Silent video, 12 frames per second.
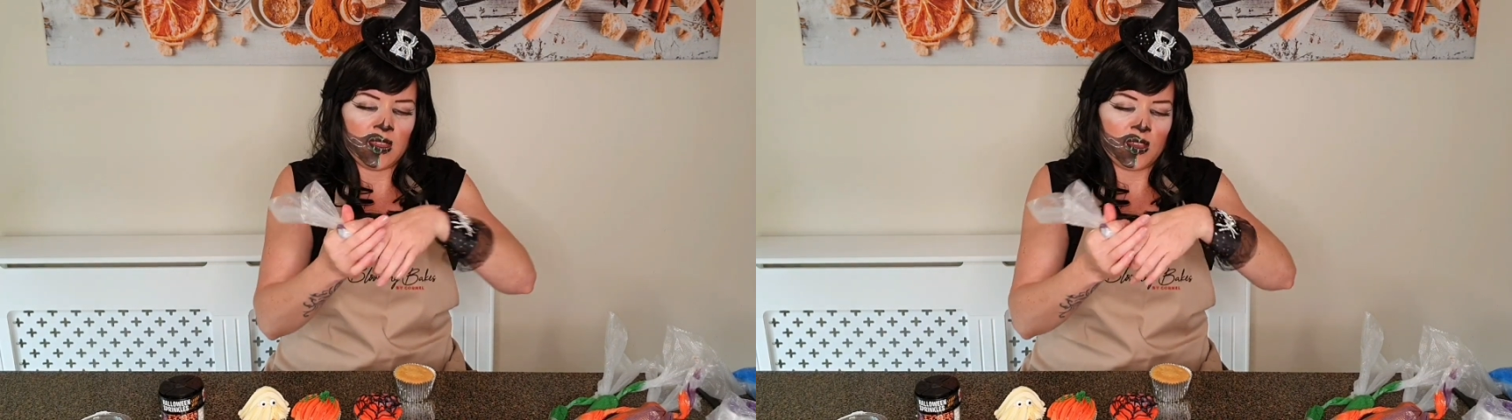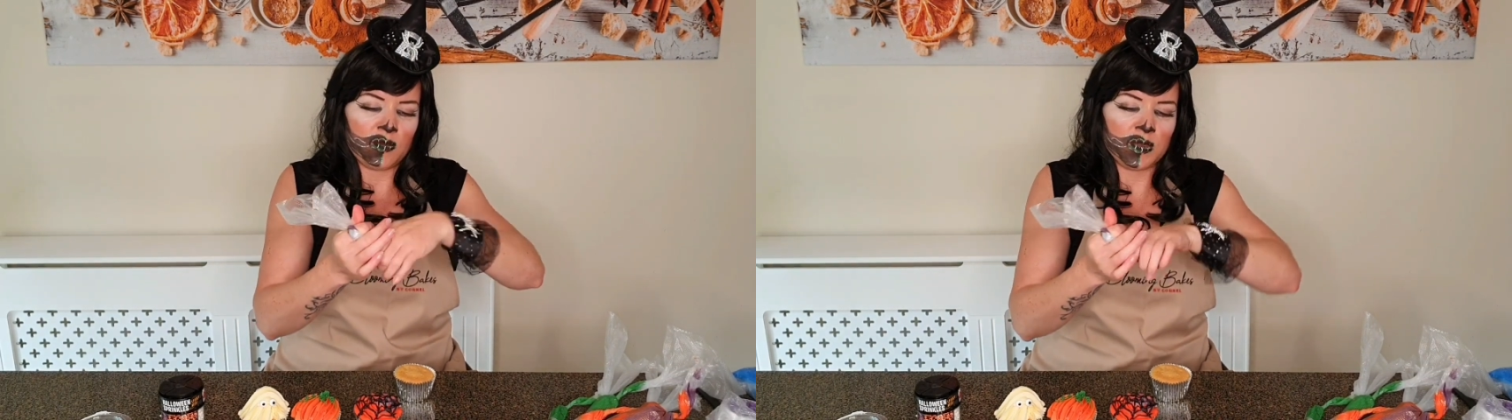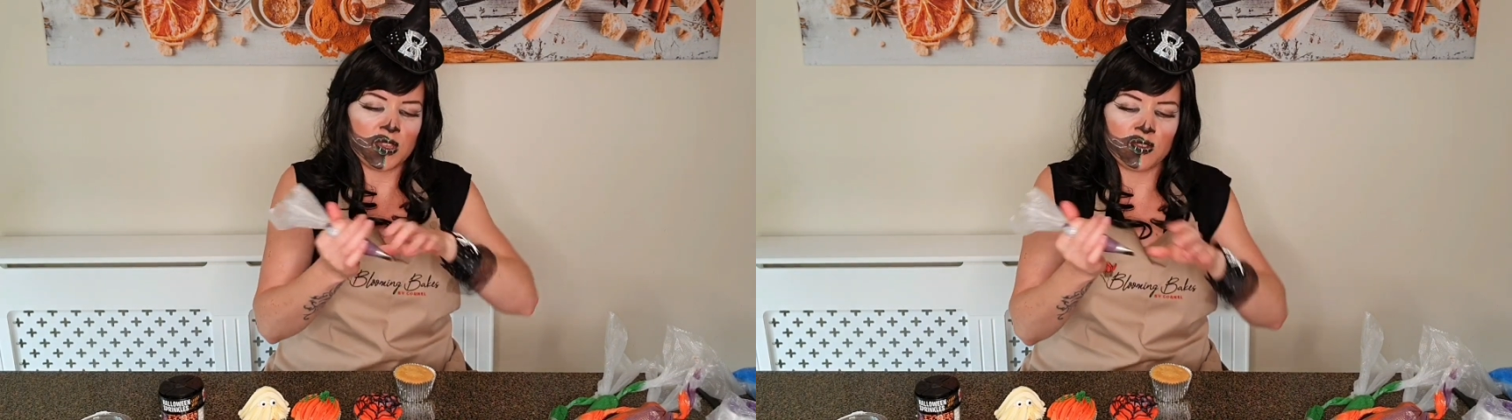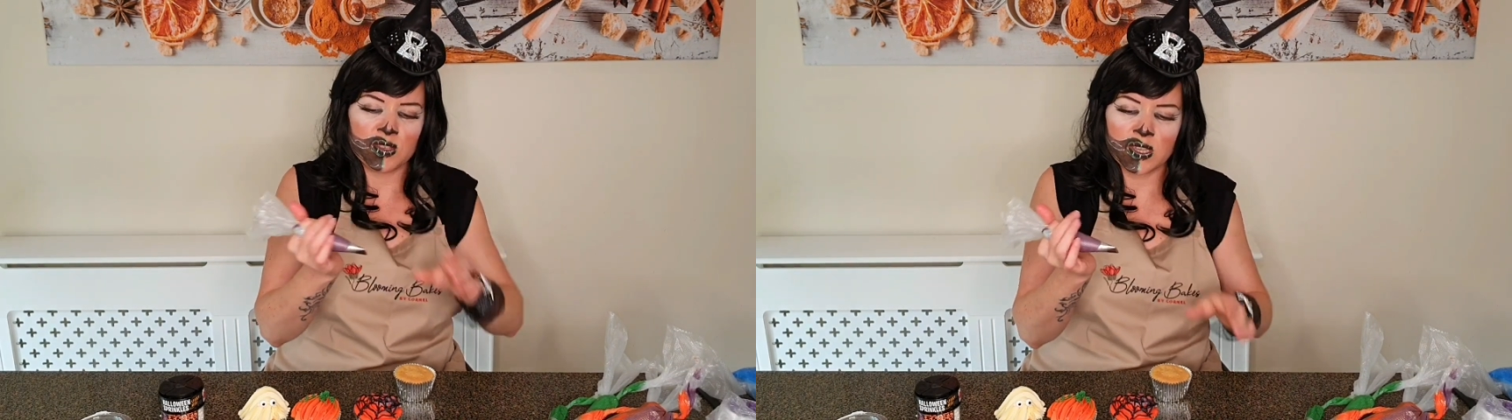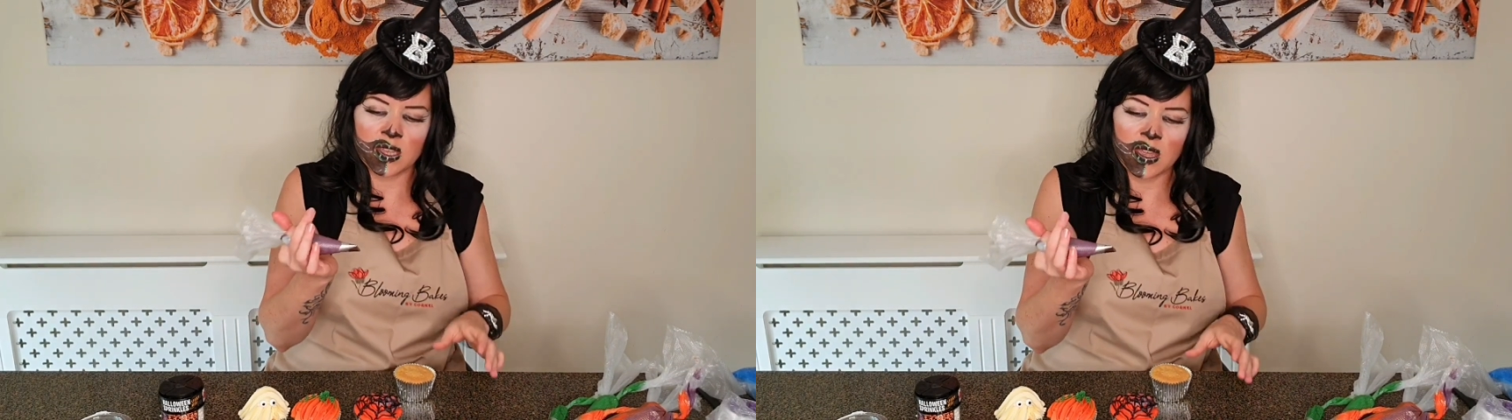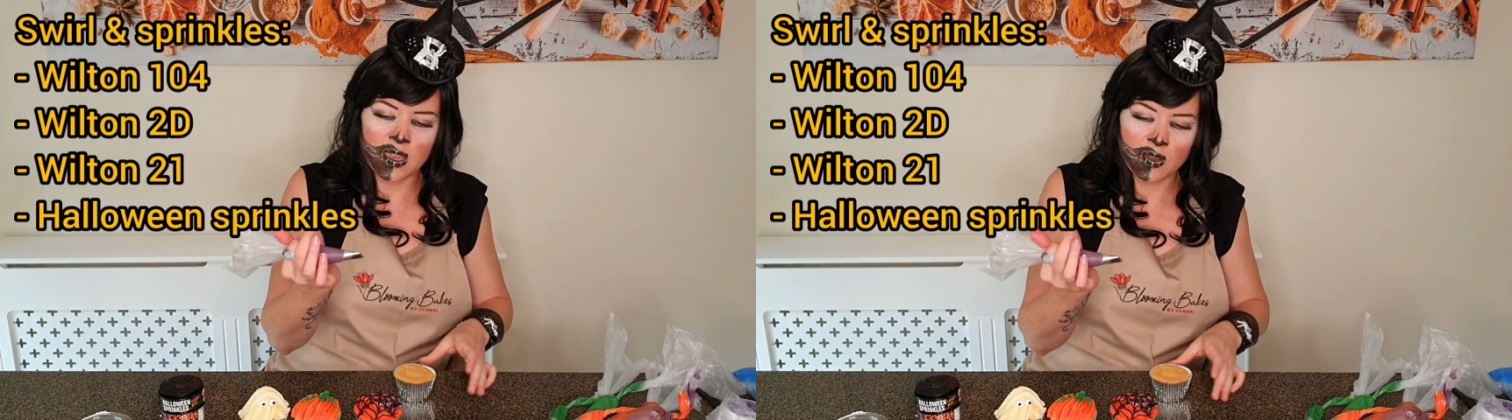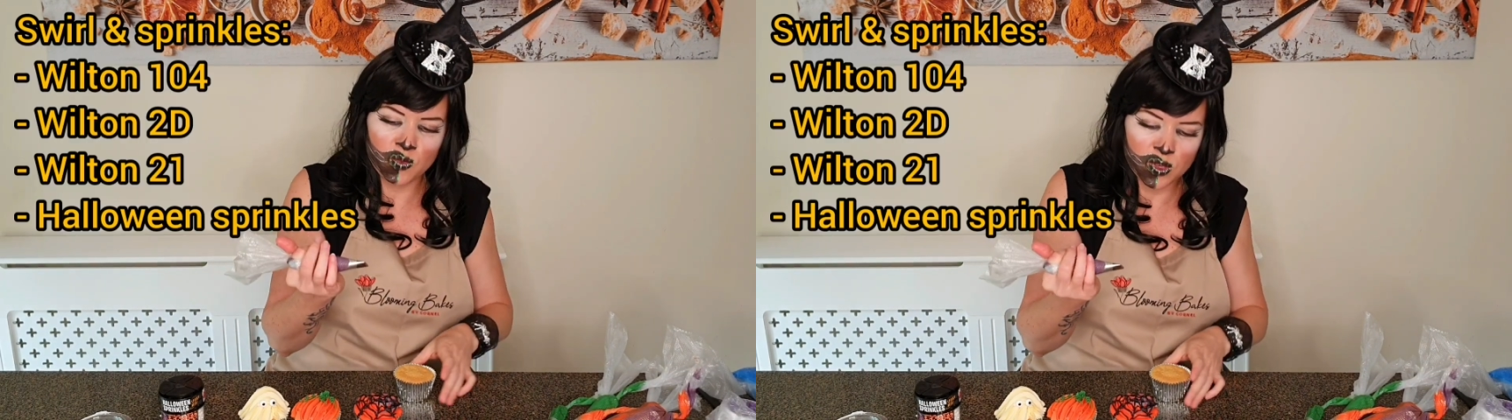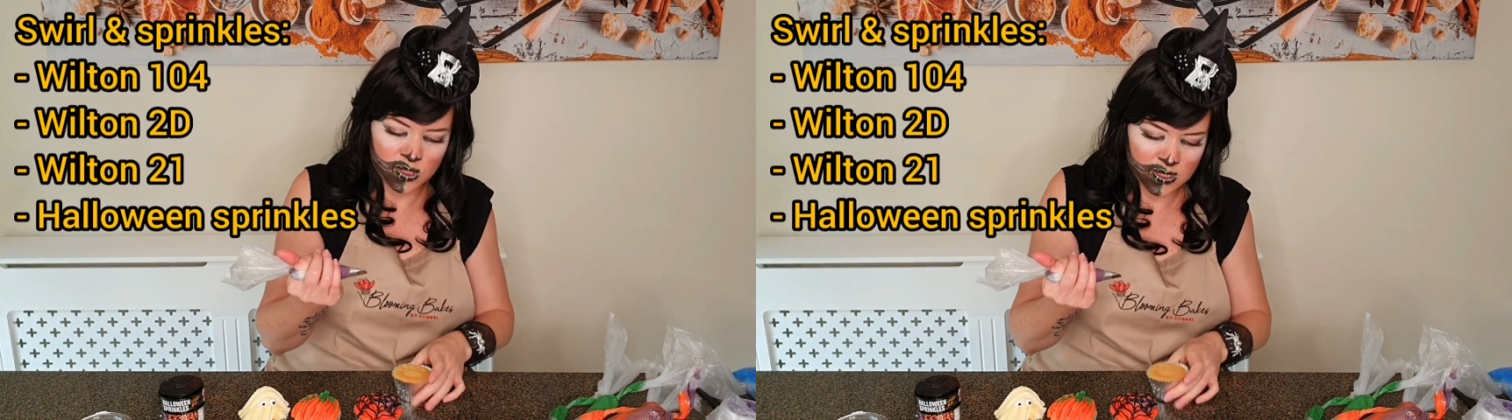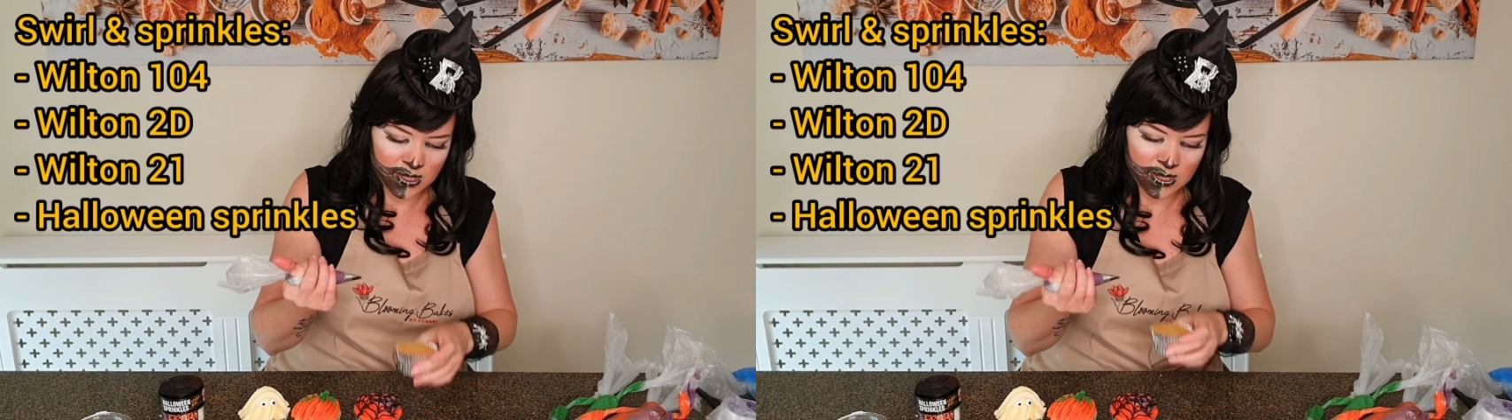I'm using a
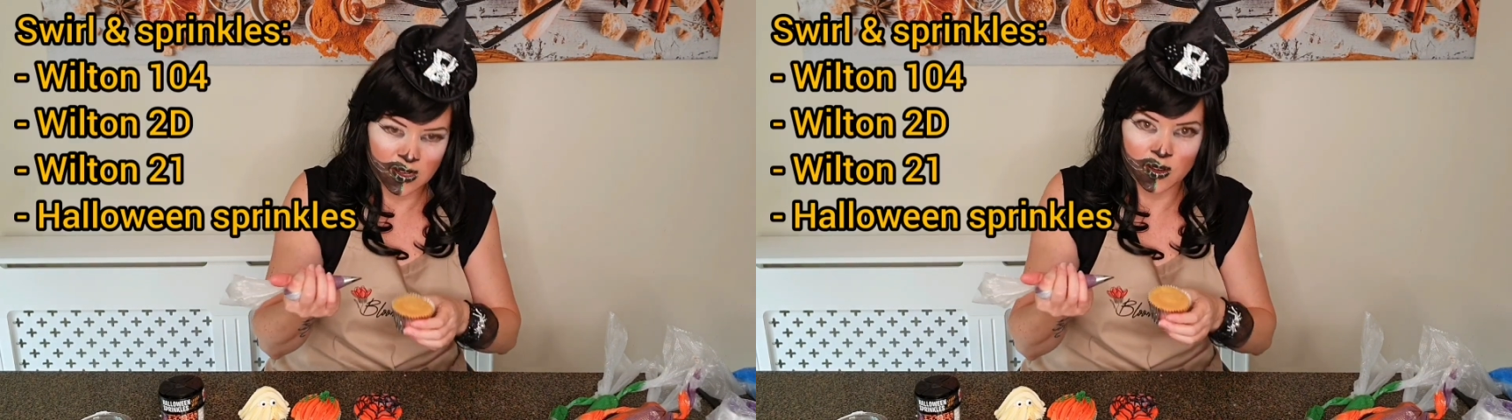Wilton